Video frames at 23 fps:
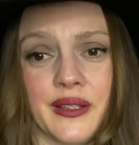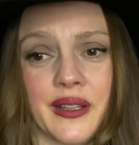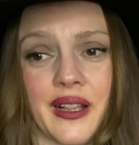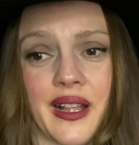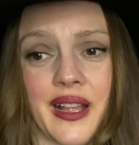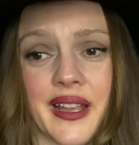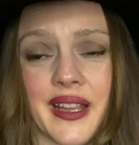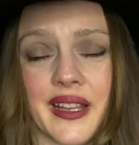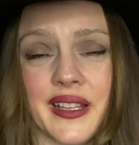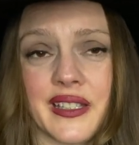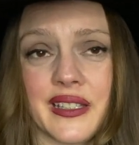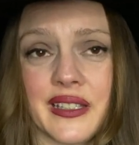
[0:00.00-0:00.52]

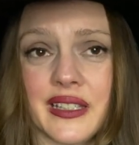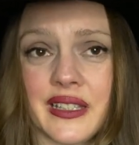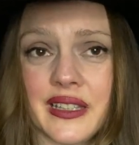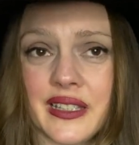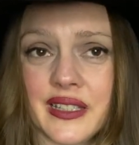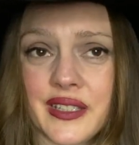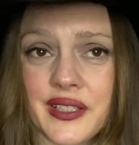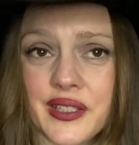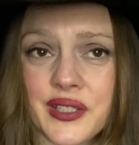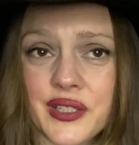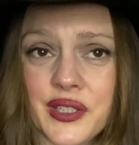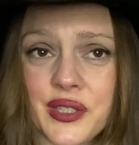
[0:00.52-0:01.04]
actually
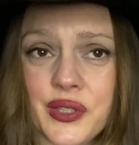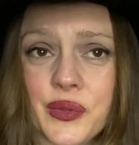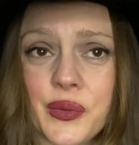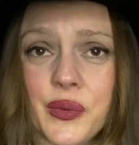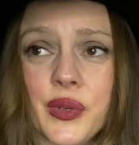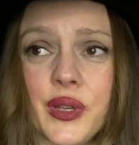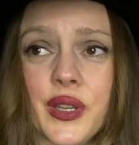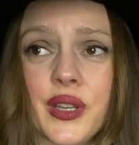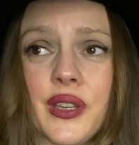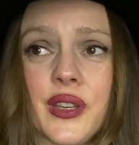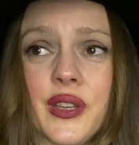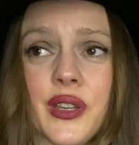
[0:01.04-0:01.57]
listen to
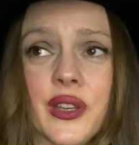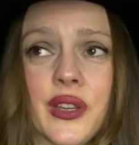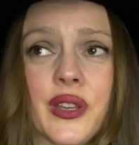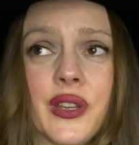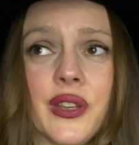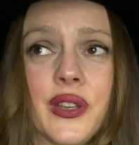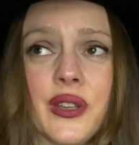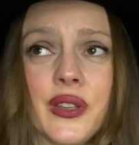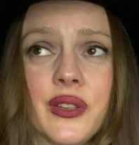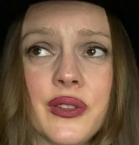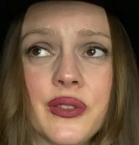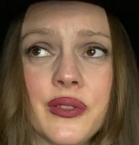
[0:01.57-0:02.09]

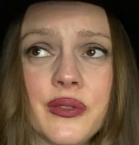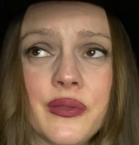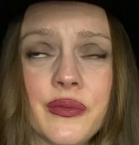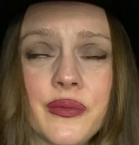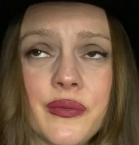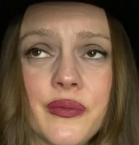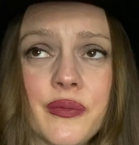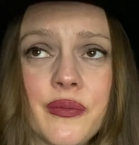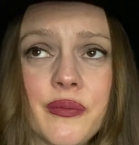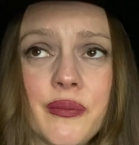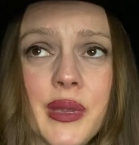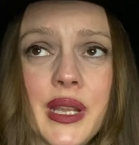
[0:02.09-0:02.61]
her
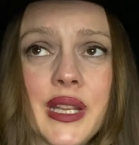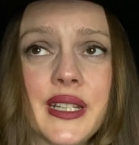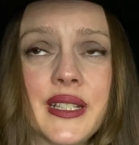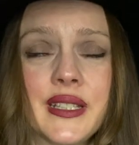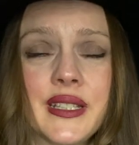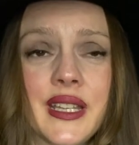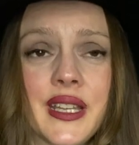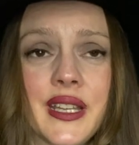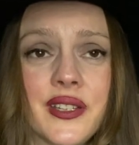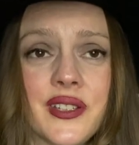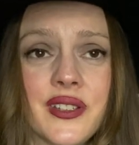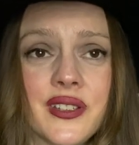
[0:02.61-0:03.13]

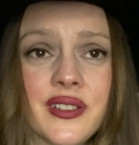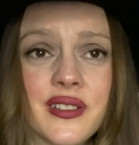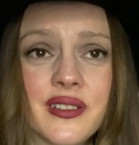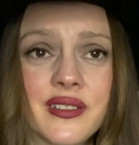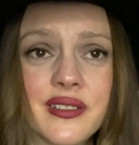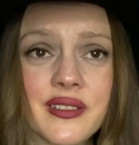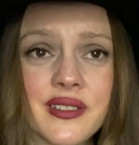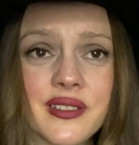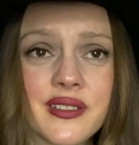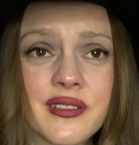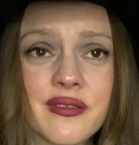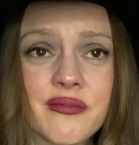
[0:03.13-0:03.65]

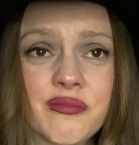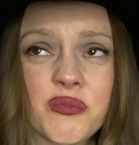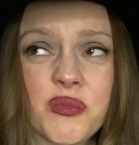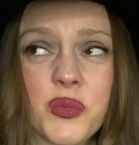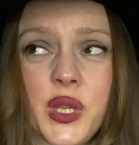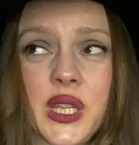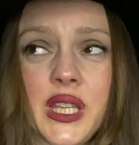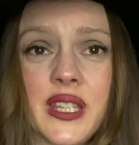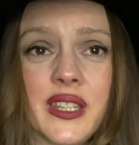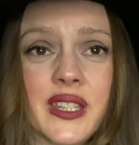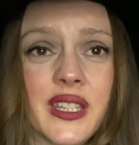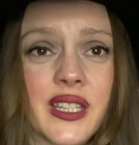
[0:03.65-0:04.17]
meditations
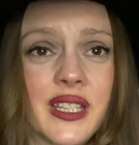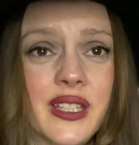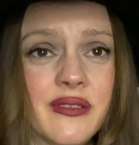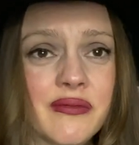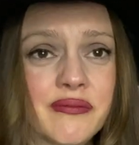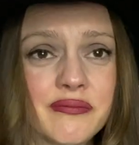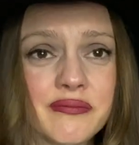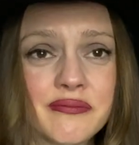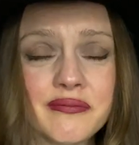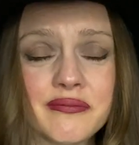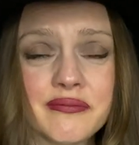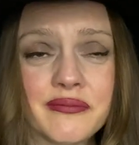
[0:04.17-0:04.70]
weekly.
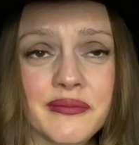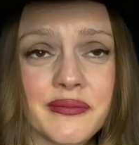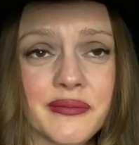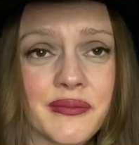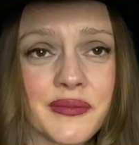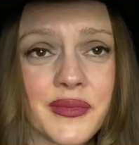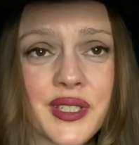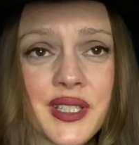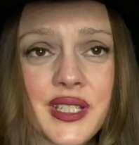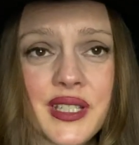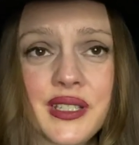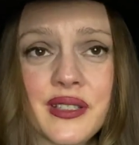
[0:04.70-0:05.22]

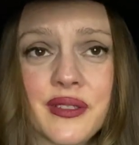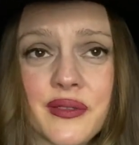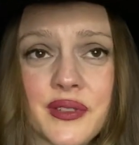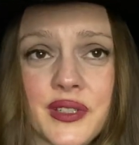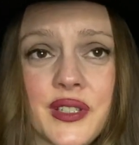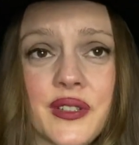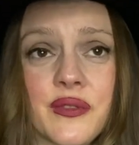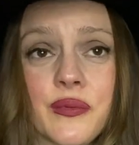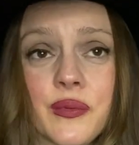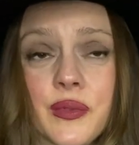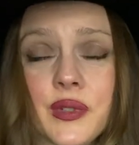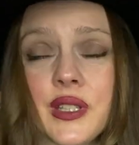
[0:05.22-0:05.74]

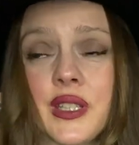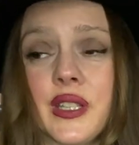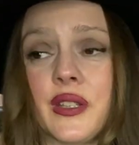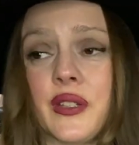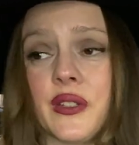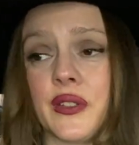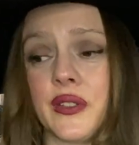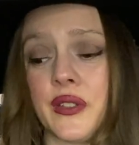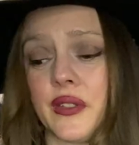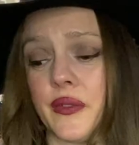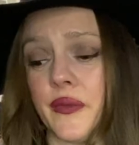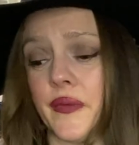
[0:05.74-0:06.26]
She's really
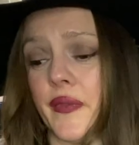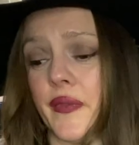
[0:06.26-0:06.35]
good.